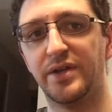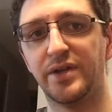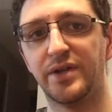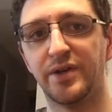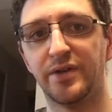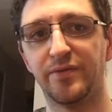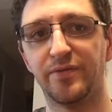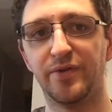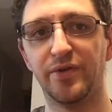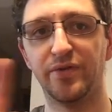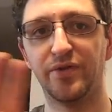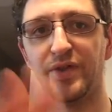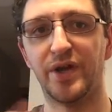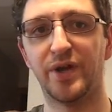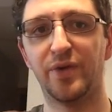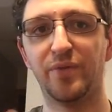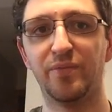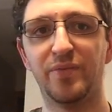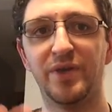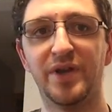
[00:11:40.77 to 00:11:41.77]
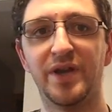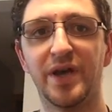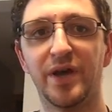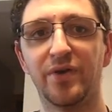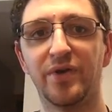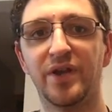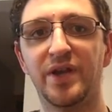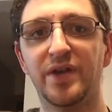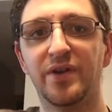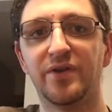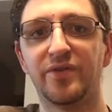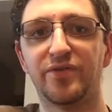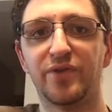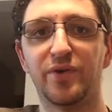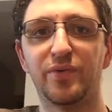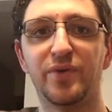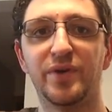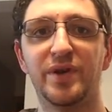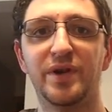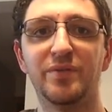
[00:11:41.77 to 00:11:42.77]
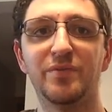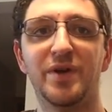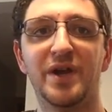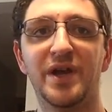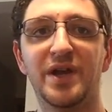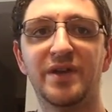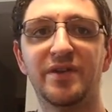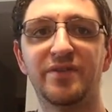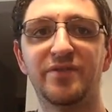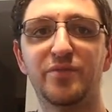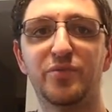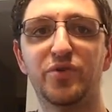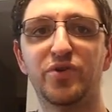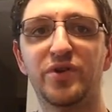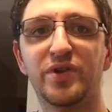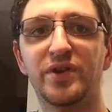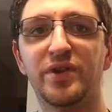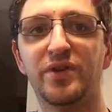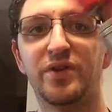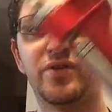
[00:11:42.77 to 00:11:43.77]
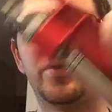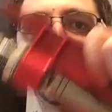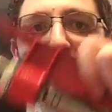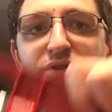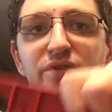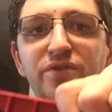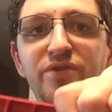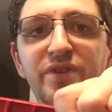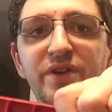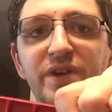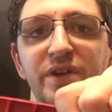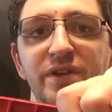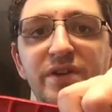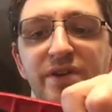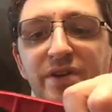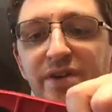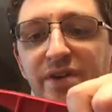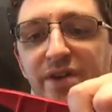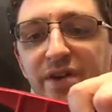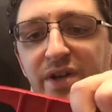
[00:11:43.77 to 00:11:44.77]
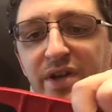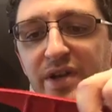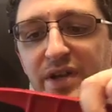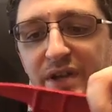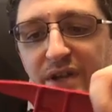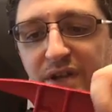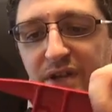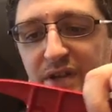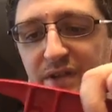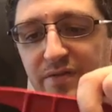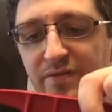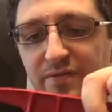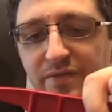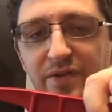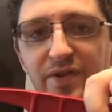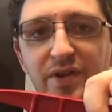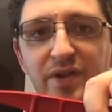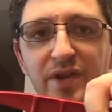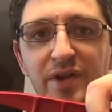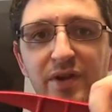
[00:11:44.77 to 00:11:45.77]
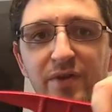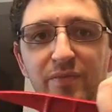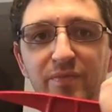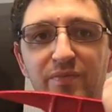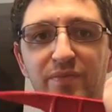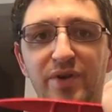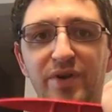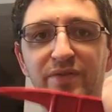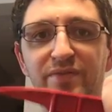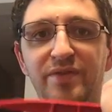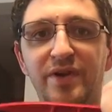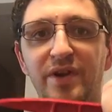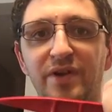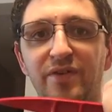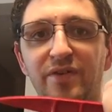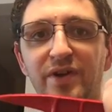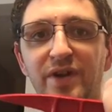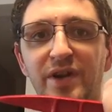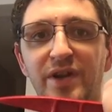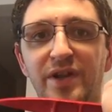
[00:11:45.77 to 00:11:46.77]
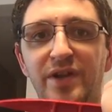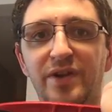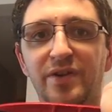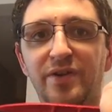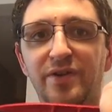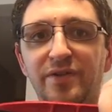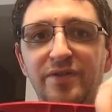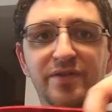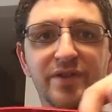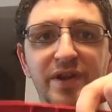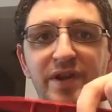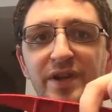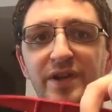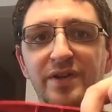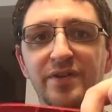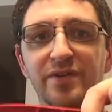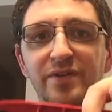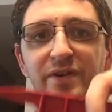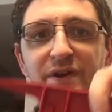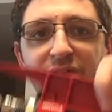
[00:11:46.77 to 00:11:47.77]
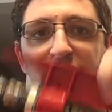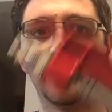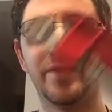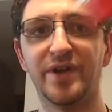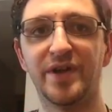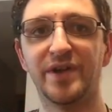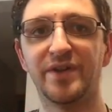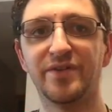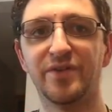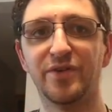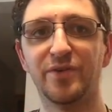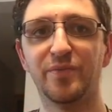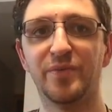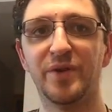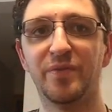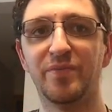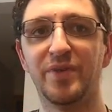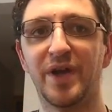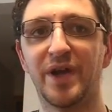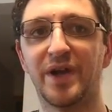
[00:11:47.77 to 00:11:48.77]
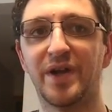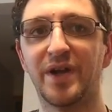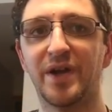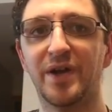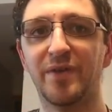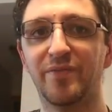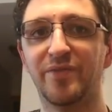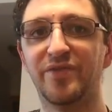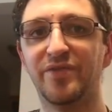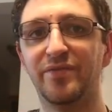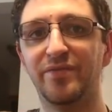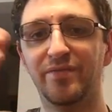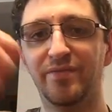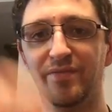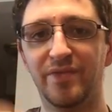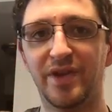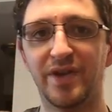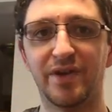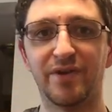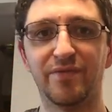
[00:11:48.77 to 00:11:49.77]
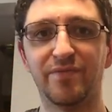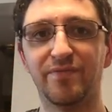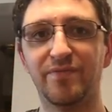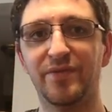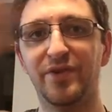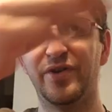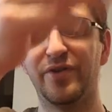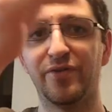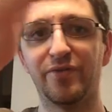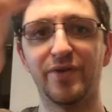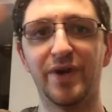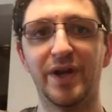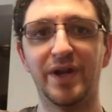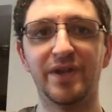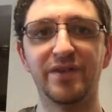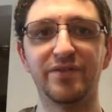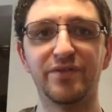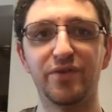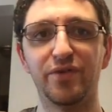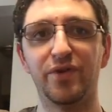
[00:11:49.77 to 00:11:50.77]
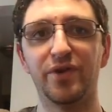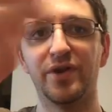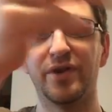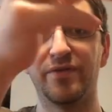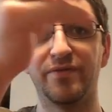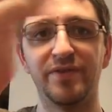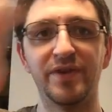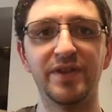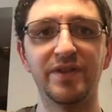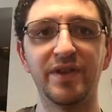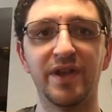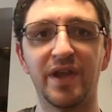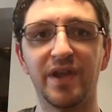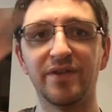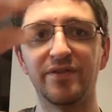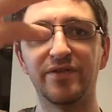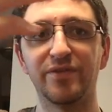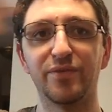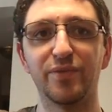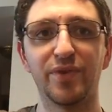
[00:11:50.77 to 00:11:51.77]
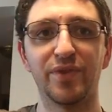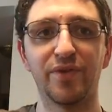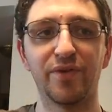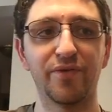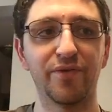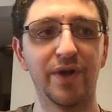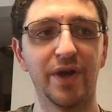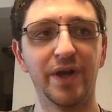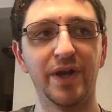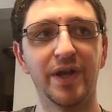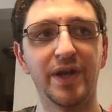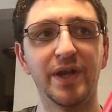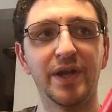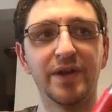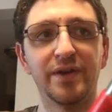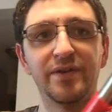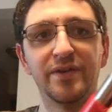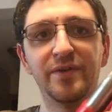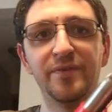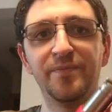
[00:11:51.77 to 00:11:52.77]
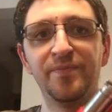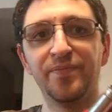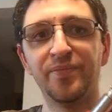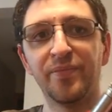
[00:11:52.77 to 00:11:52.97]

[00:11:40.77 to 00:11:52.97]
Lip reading: you know, your leg would be down here, so I wouldn't need my hand to support it. You'd close it, you know, put a finger on it or stick it under your other leg to open it back up. You know, you're righty, so you're going to feed the cases with your right hand.